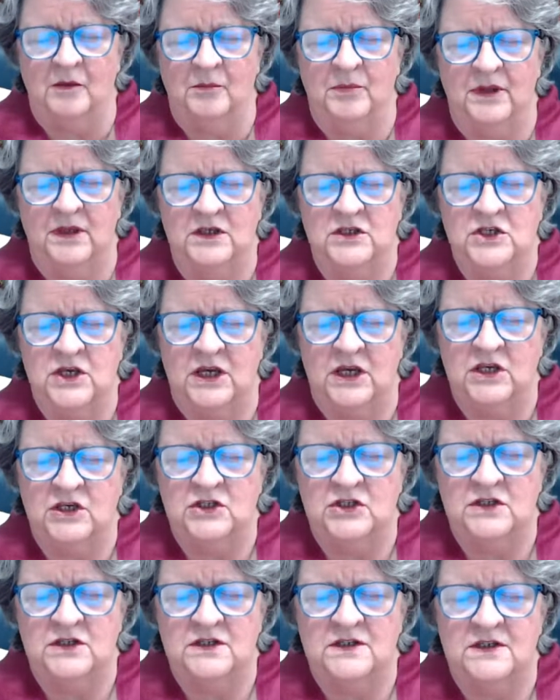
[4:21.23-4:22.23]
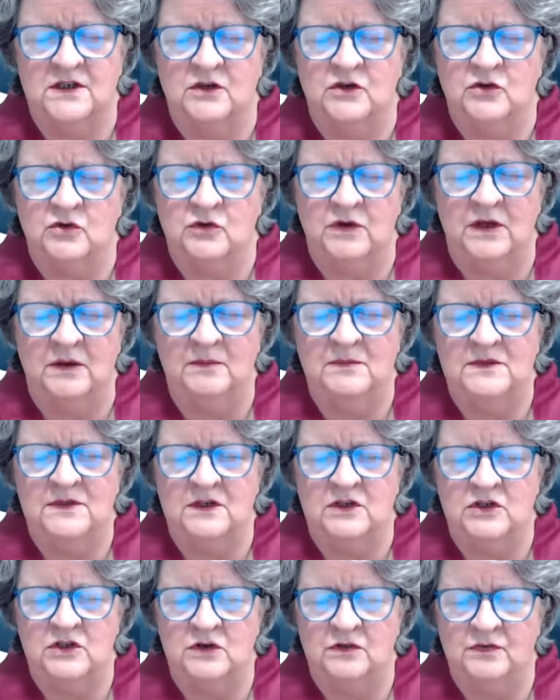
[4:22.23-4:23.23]
but changes and dreams
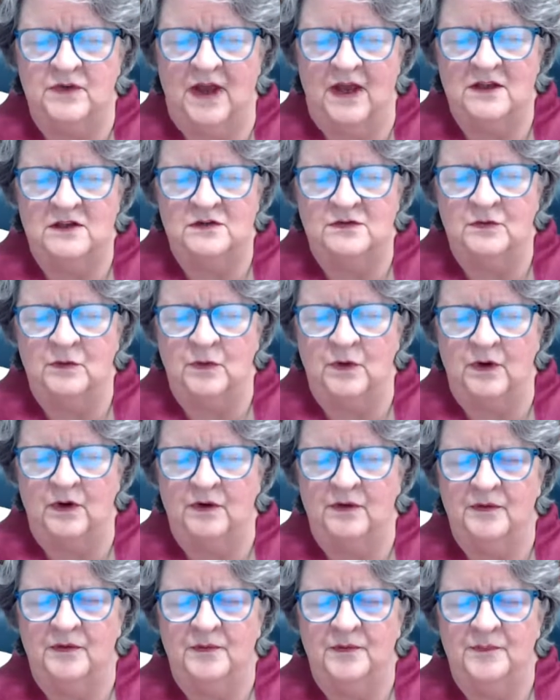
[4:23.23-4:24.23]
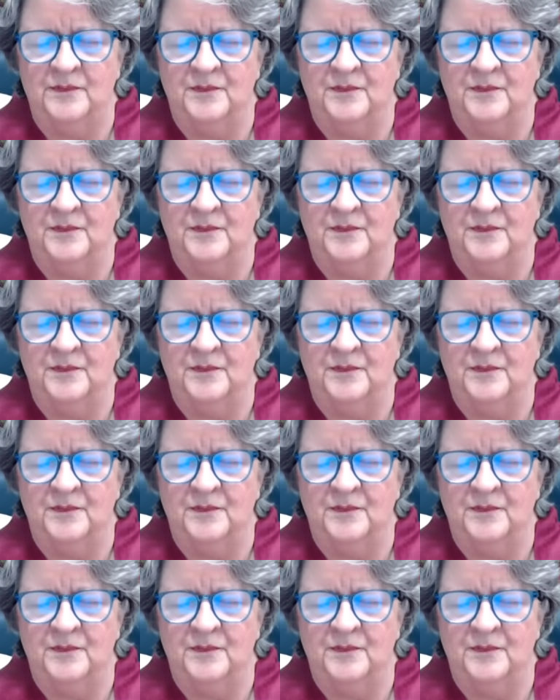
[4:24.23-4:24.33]
that you've asked for.